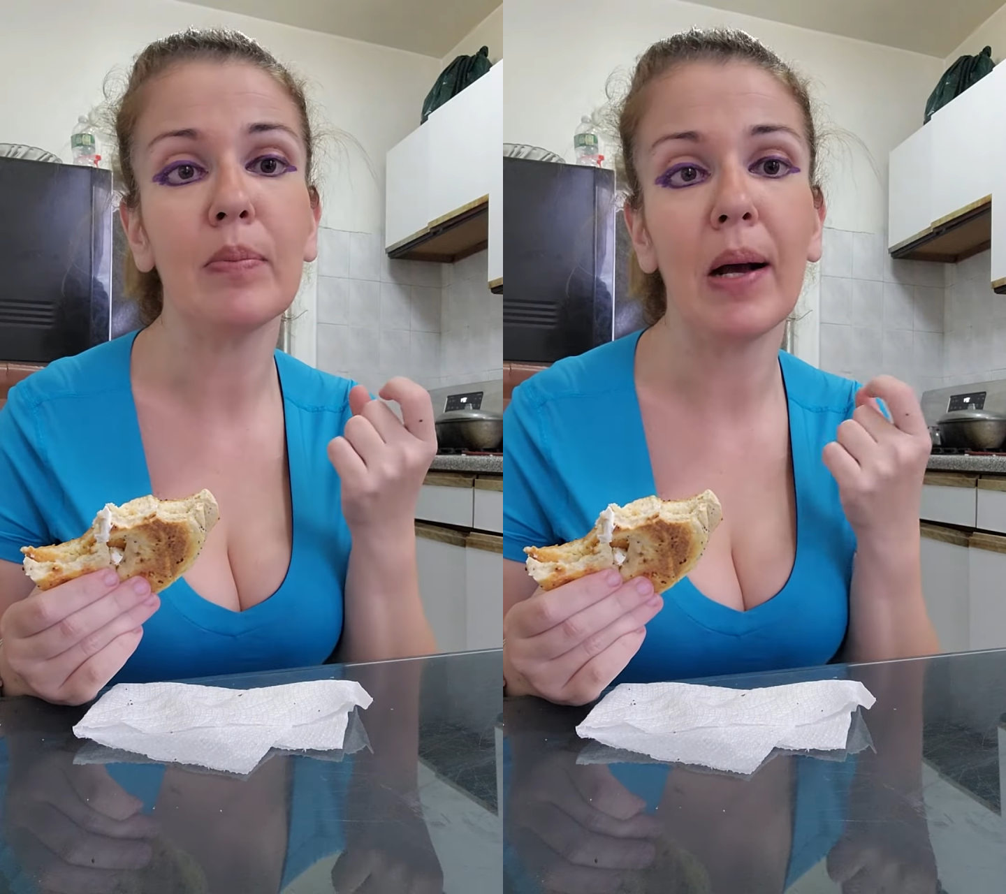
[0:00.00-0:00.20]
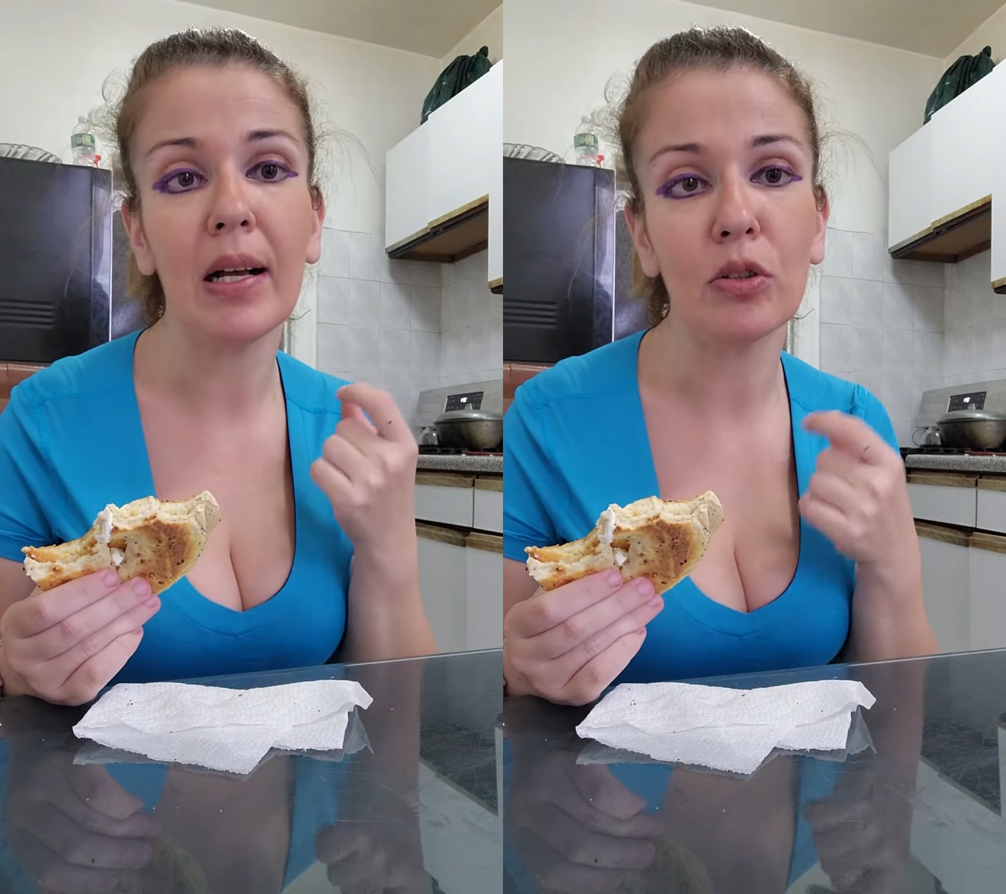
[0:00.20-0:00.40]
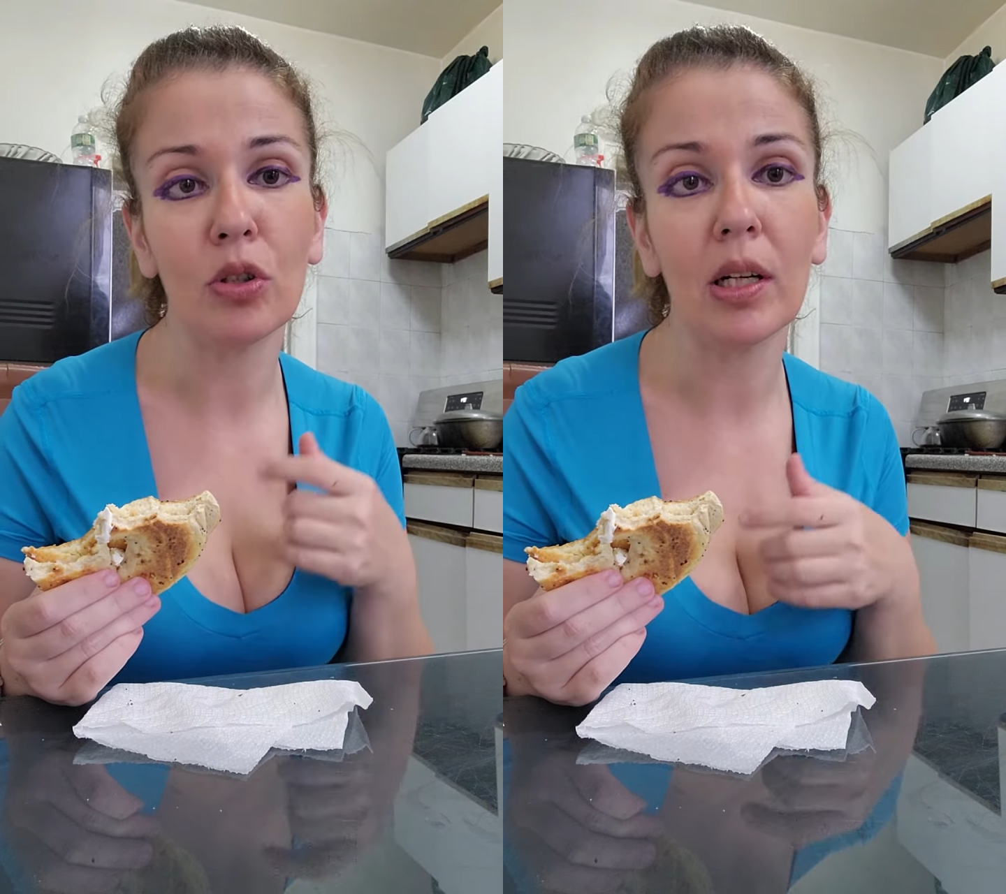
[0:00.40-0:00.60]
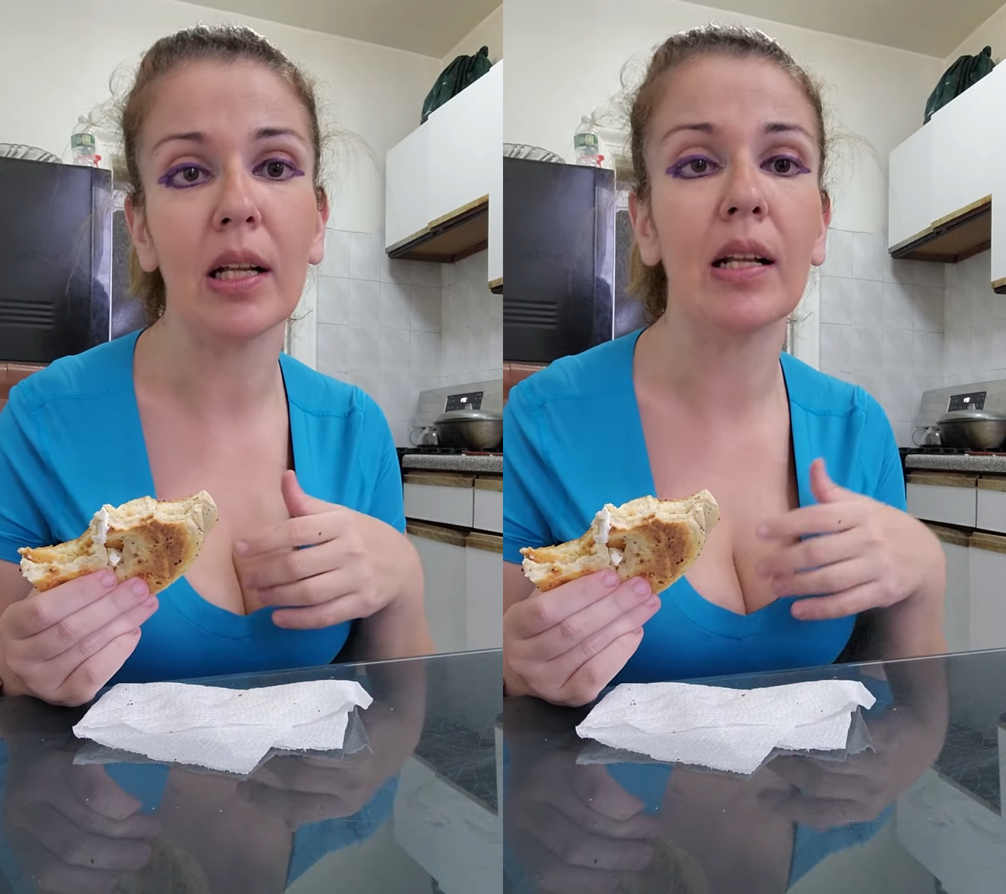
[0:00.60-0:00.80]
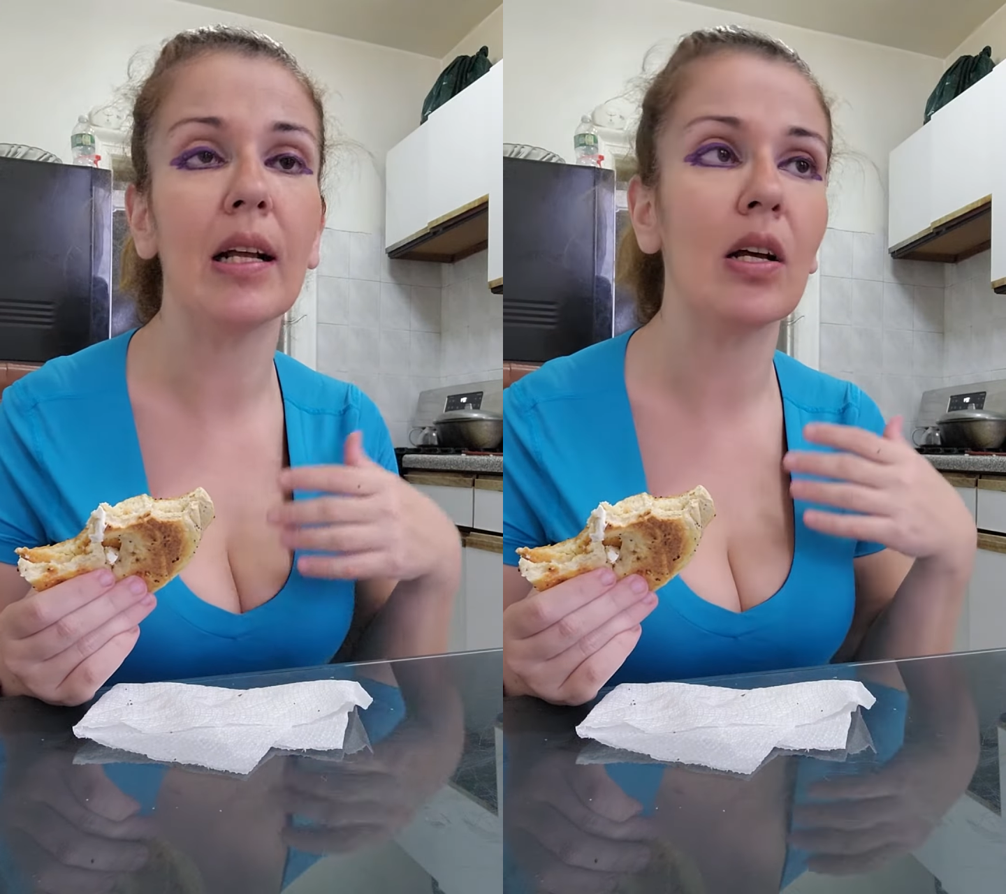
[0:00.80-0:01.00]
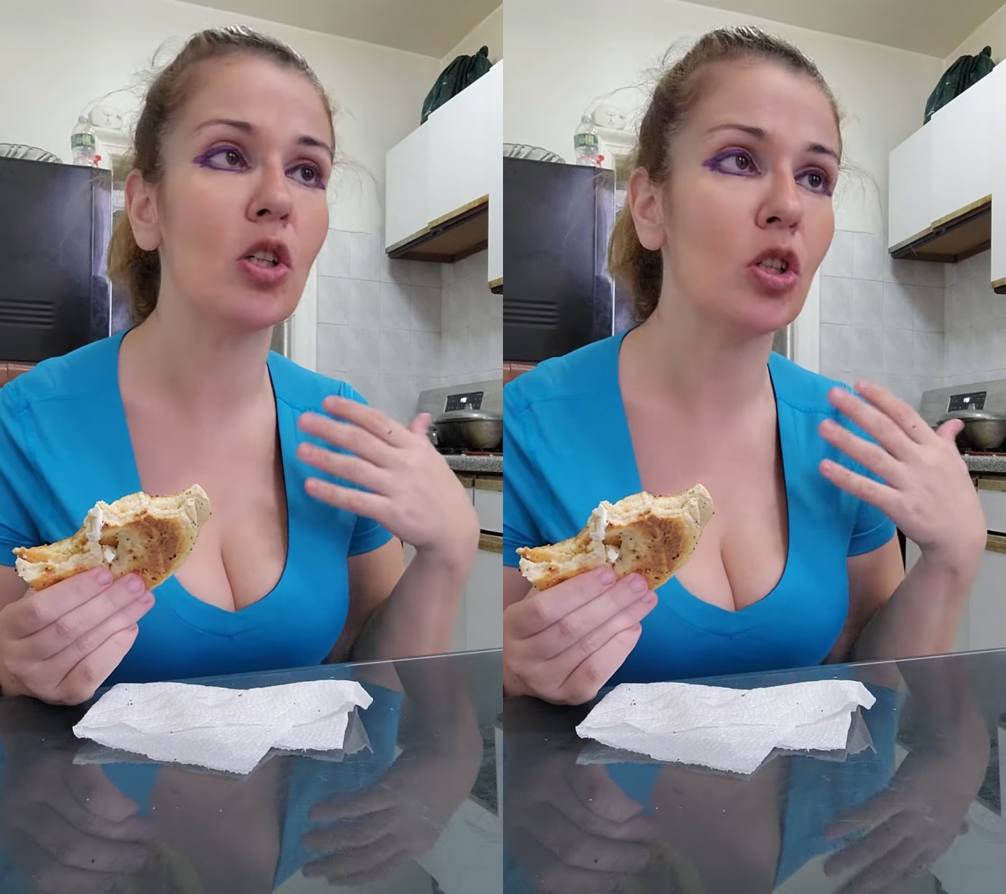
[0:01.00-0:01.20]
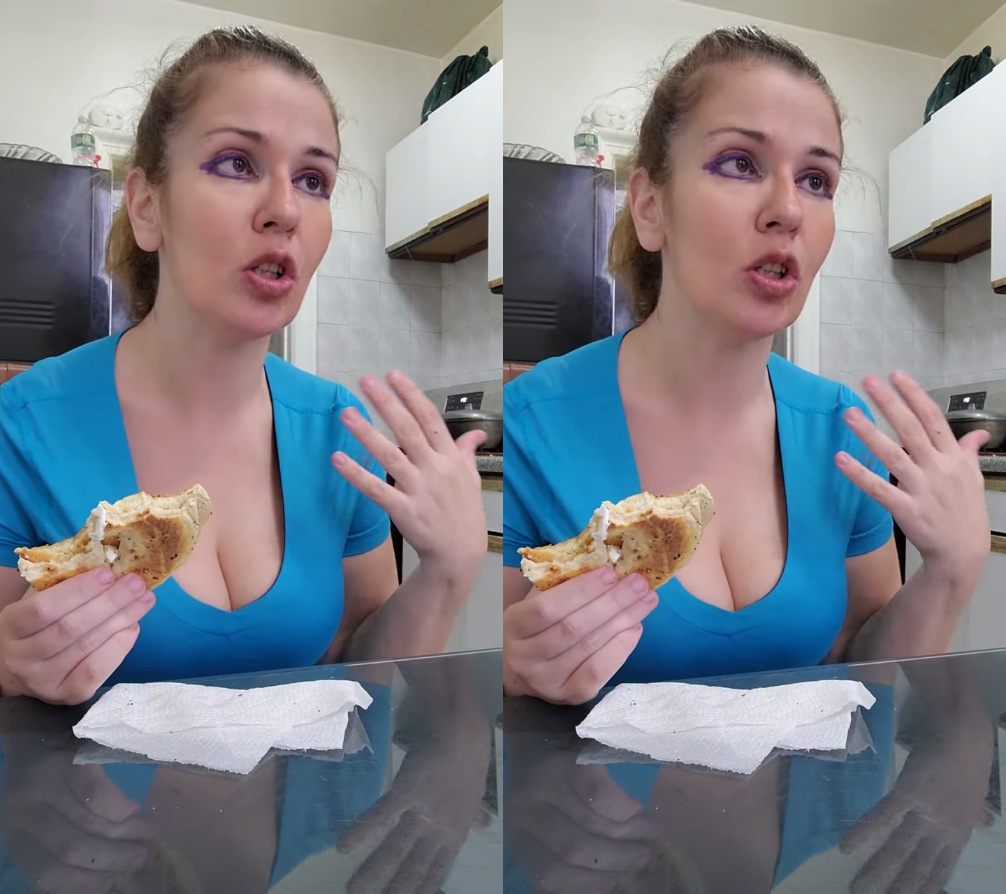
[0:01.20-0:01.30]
passionate as